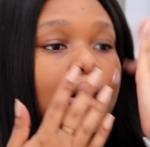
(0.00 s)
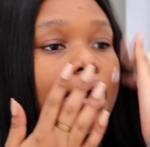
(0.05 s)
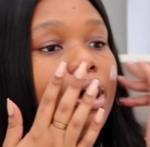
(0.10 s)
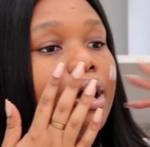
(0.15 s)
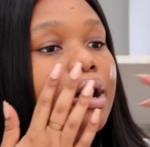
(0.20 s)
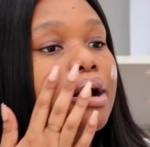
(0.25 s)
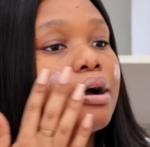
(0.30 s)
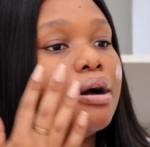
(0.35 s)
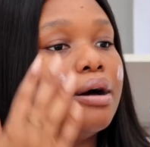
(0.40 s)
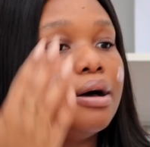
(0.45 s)

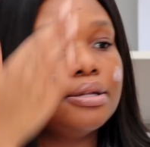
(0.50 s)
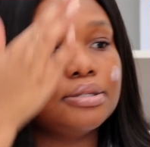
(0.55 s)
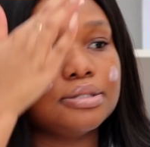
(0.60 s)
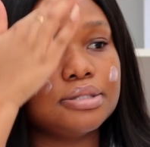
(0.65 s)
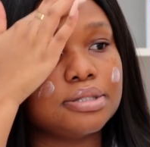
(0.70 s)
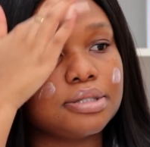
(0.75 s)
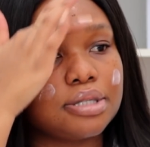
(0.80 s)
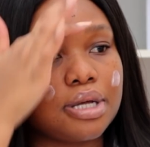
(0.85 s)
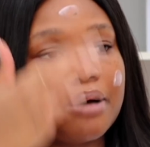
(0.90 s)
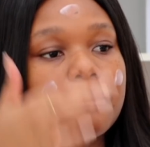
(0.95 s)
I can't
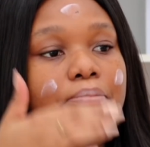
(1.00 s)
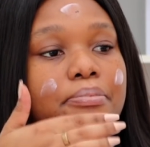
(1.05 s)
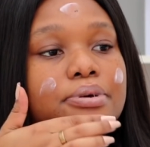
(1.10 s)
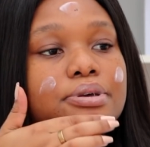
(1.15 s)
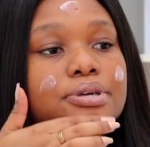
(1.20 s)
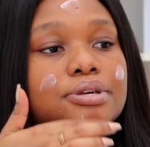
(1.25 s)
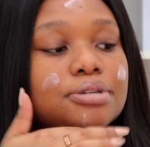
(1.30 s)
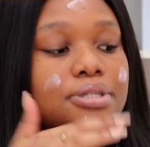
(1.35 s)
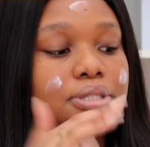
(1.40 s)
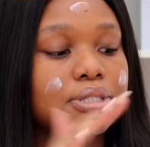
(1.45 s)
stop
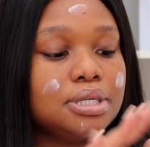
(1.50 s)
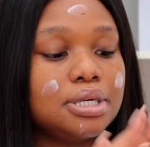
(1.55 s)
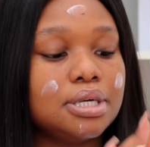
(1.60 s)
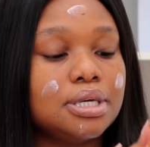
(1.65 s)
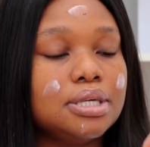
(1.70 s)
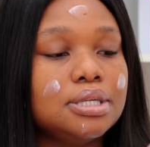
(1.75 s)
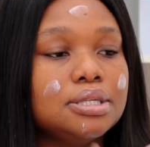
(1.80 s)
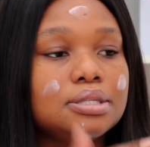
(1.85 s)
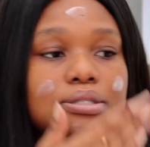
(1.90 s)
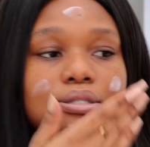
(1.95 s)
using
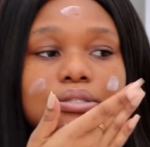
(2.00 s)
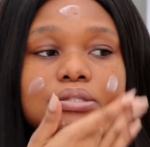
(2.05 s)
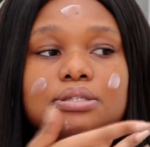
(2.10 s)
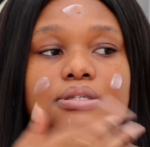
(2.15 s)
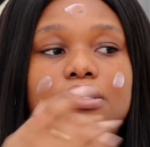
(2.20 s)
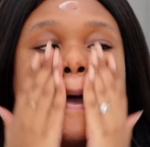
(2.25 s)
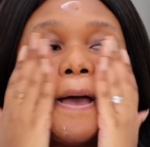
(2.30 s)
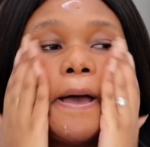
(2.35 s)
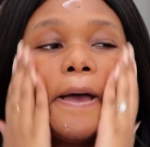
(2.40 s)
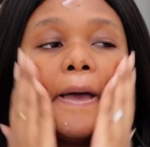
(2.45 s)
it,
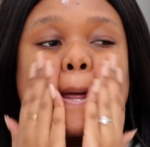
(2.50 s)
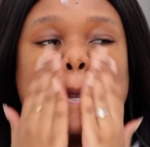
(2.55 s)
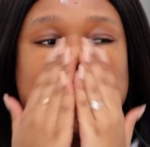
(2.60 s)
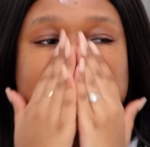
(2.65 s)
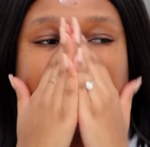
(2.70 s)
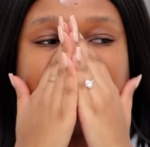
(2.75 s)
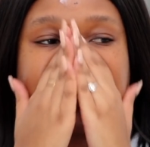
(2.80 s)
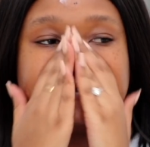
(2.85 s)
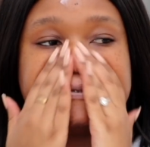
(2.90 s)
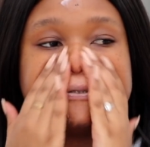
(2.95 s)

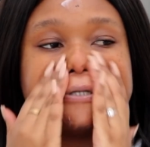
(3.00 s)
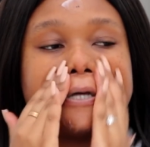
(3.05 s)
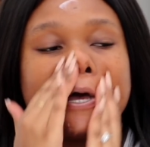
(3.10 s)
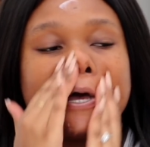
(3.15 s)
and